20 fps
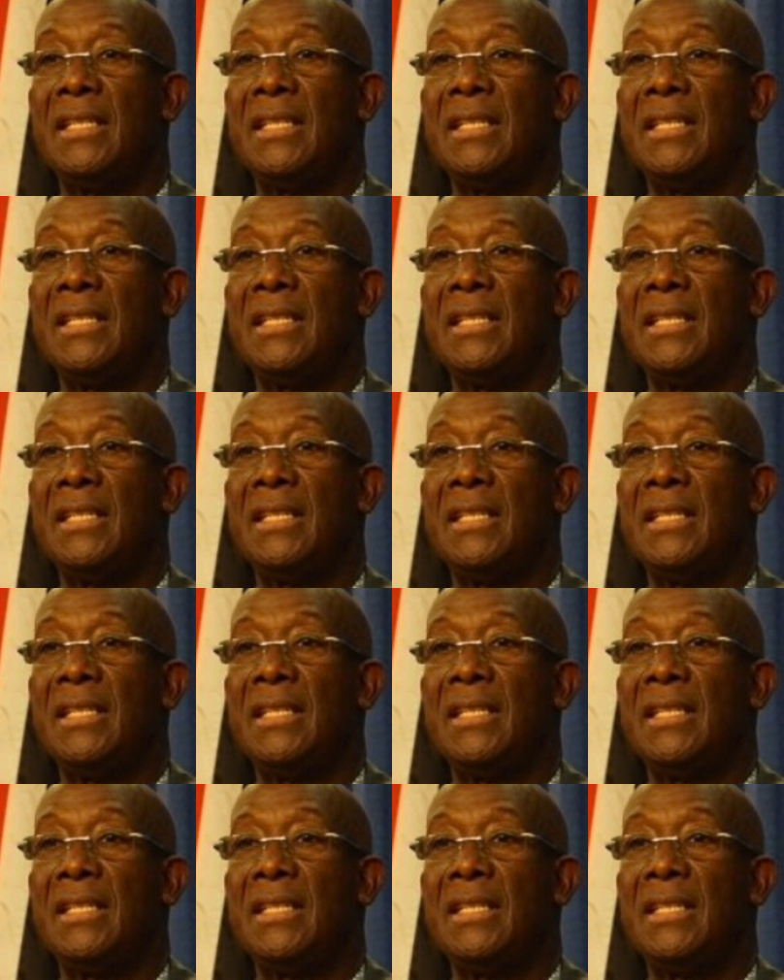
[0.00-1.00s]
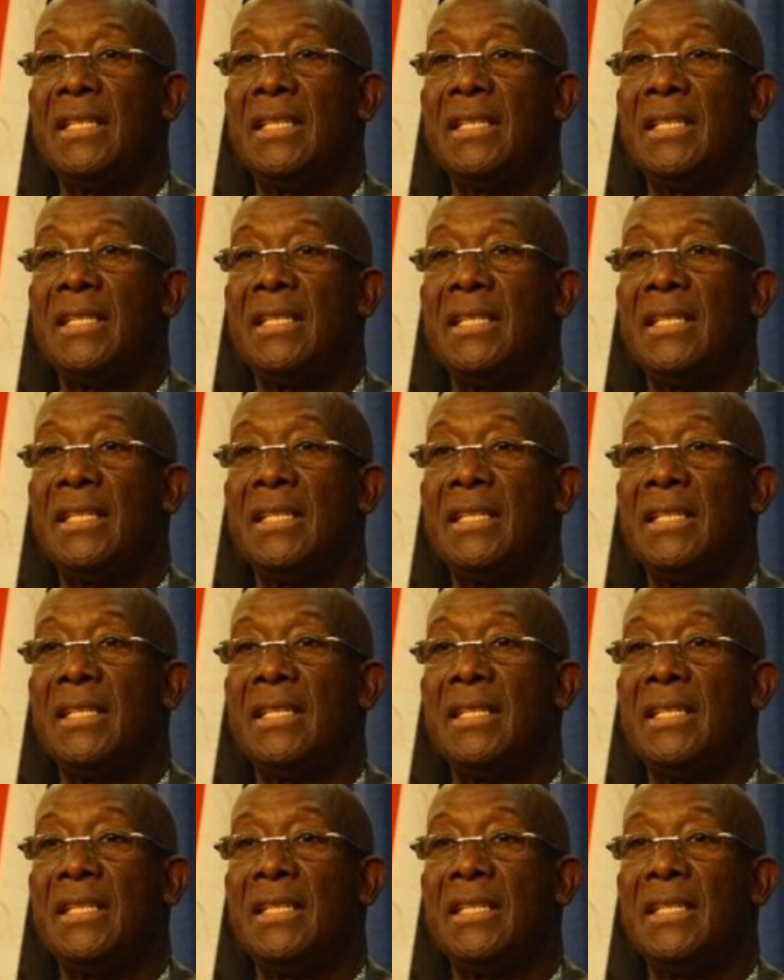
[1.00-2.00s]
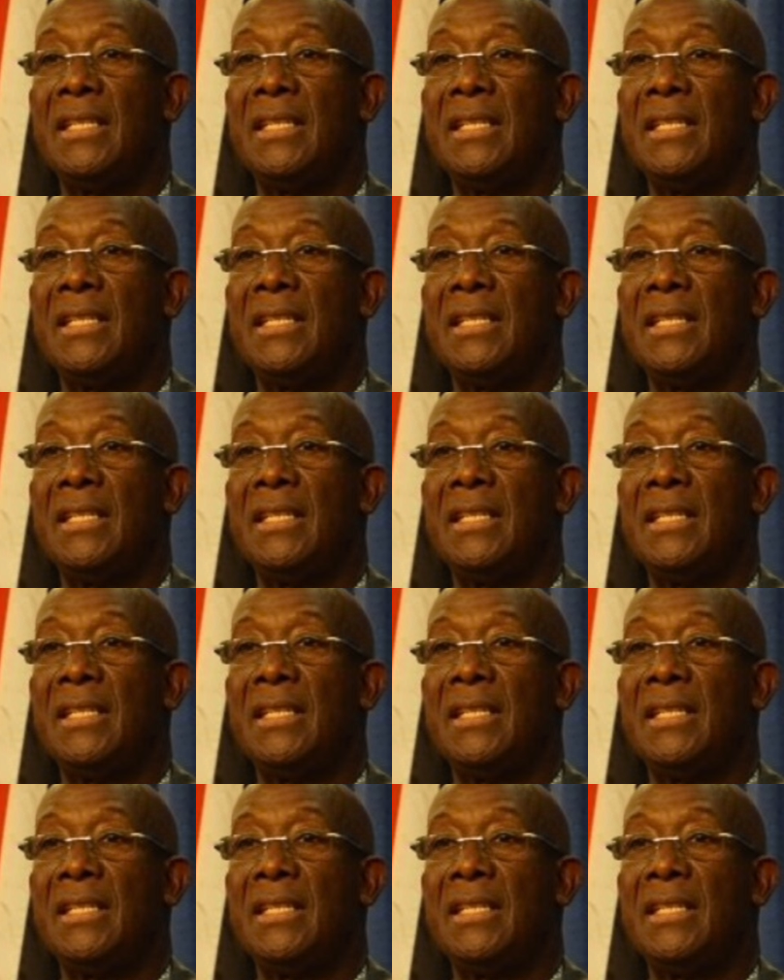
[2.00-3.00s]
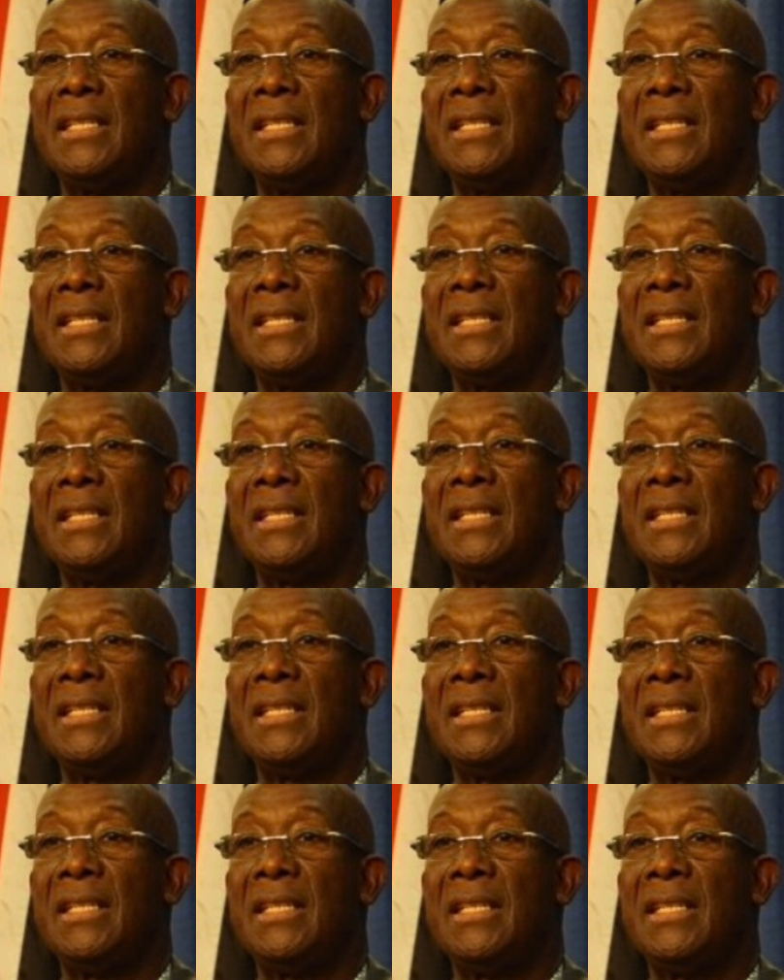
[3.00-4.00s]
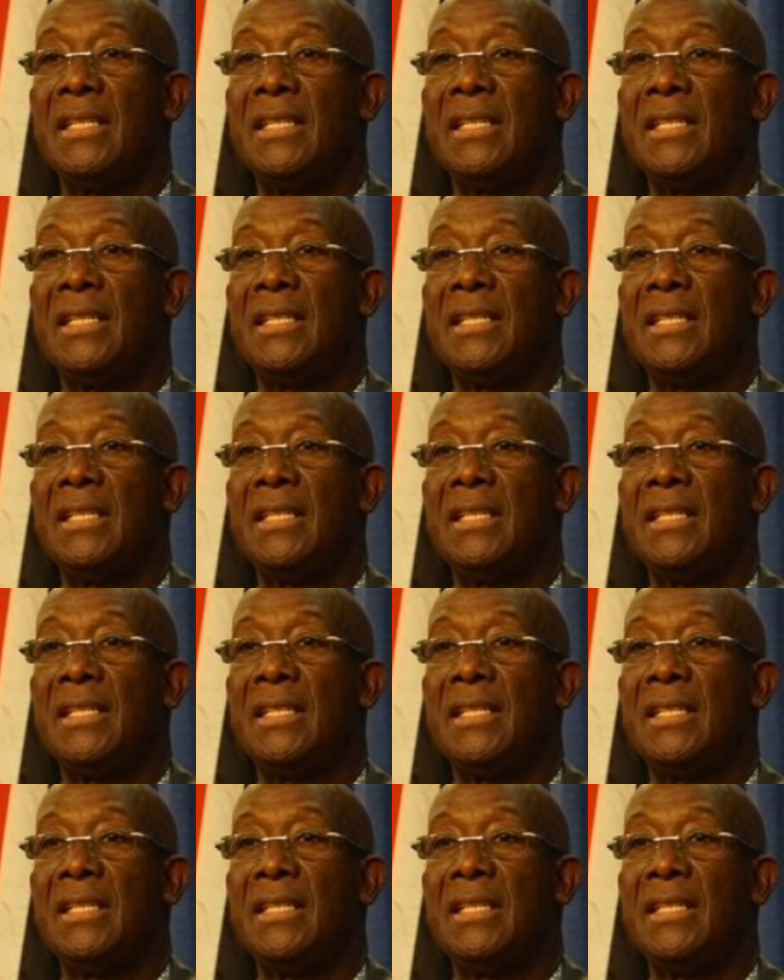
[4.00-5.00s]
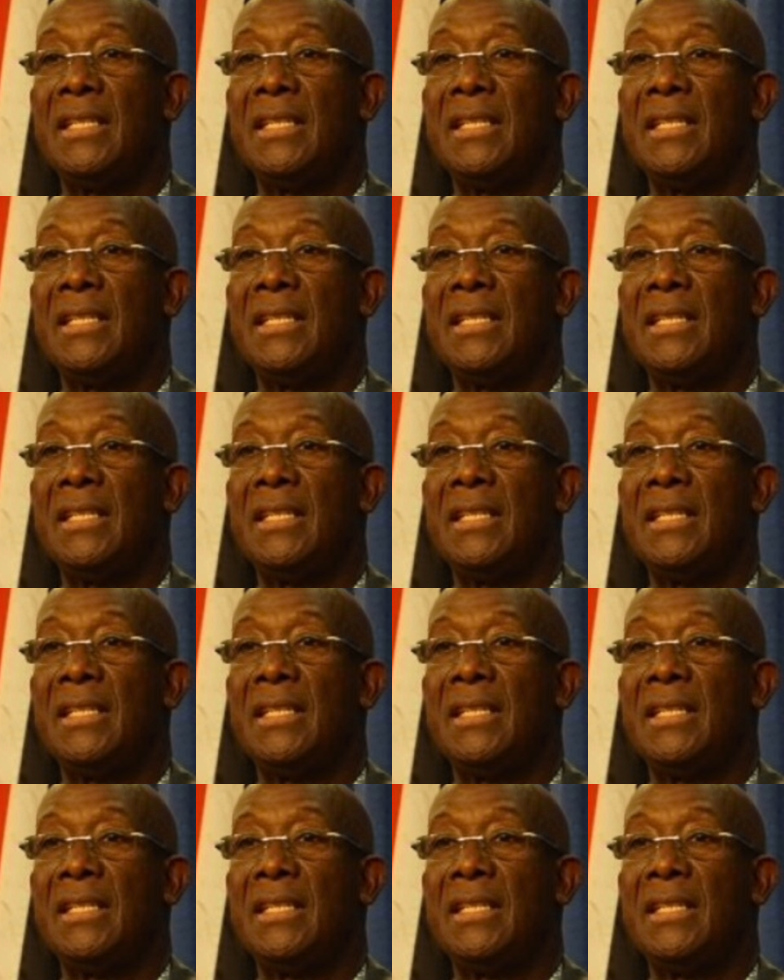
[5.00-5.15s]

[no speech]